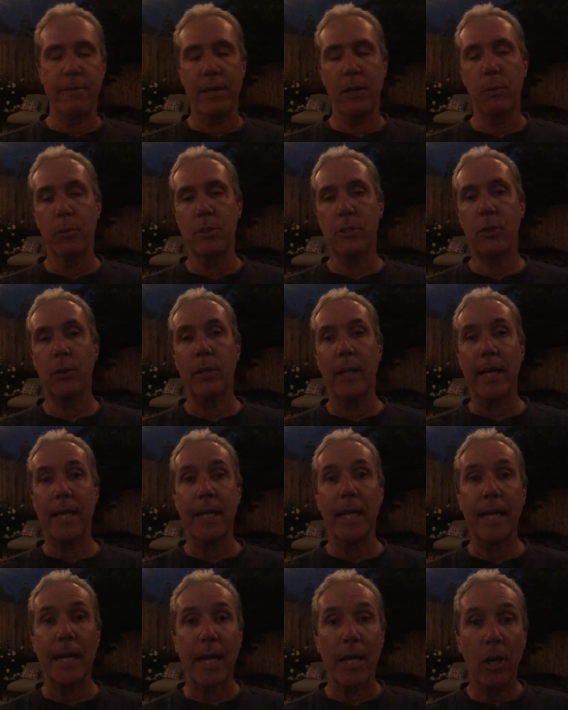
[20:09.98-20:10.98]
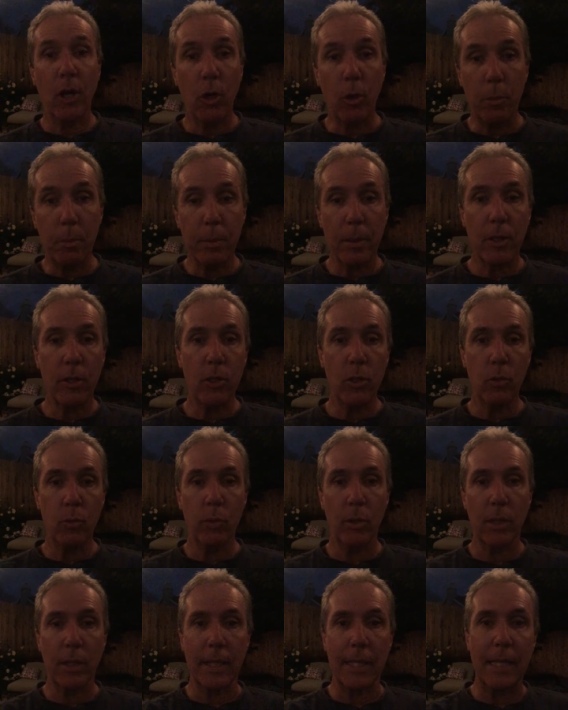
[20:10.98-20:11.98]
of Edward Tulane, and I hope you
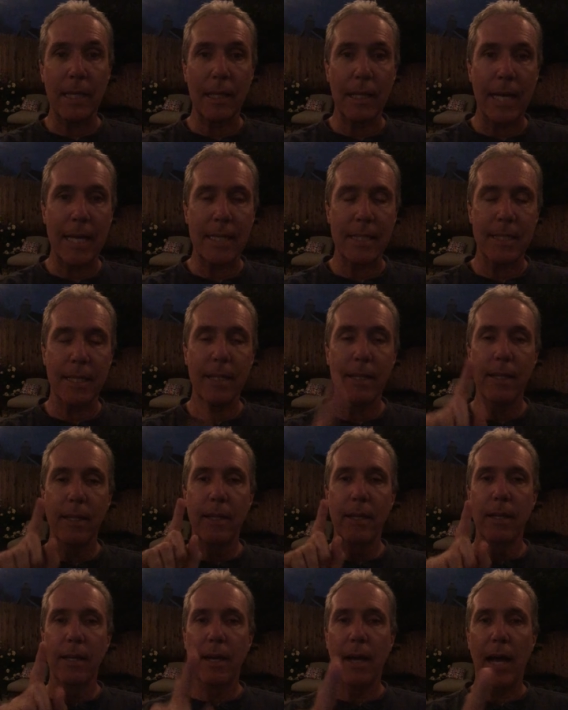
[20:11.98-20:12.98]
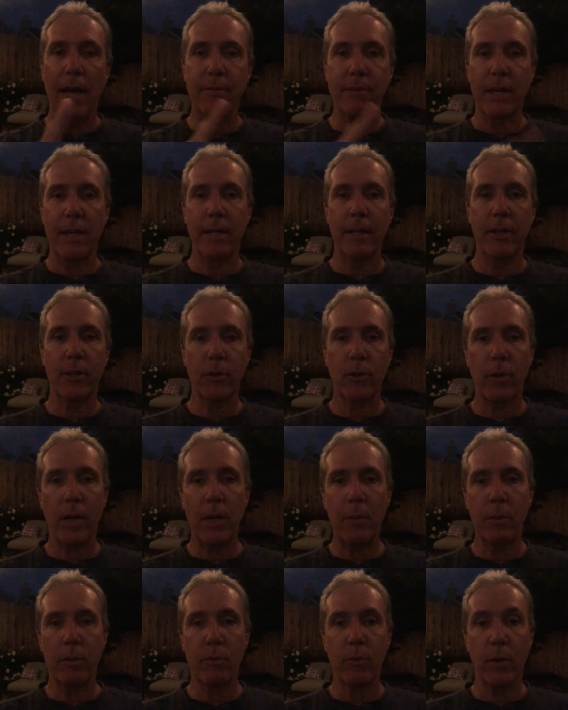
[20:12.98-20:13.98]
really liked it. I've got another
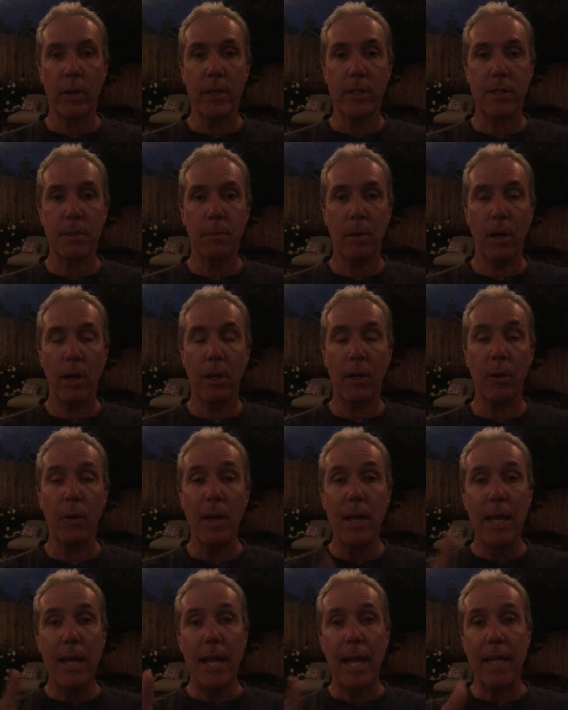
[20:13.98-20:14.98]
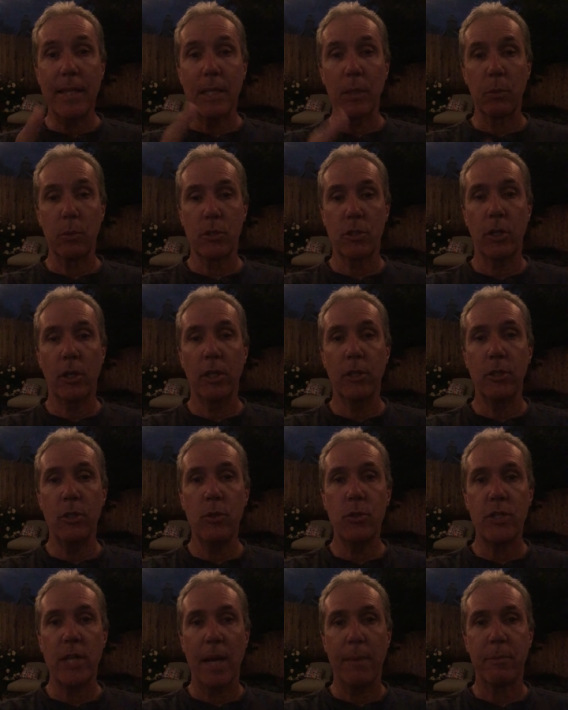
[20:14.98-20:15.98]
great one for you tomorrow, and then we'll start a
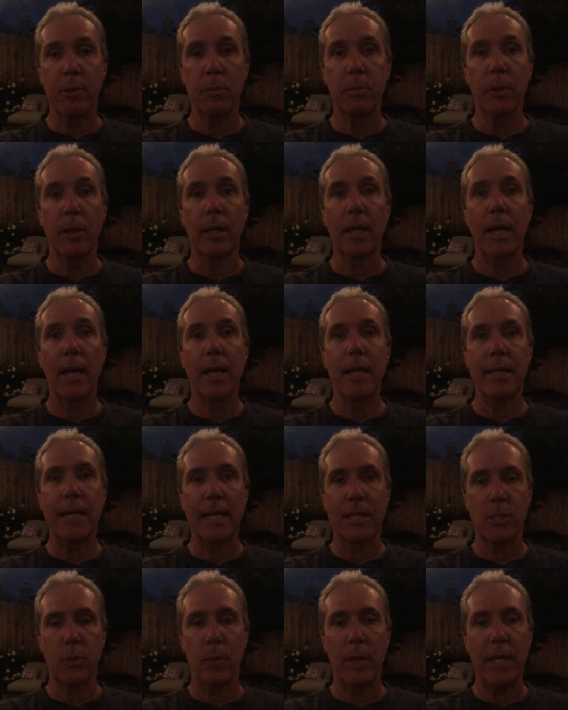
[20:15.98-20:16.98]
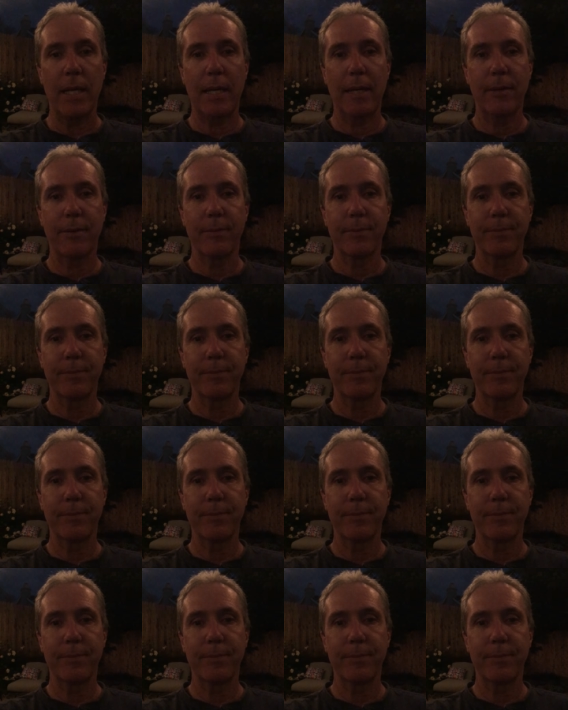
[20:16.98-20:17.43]
new chapter book next week.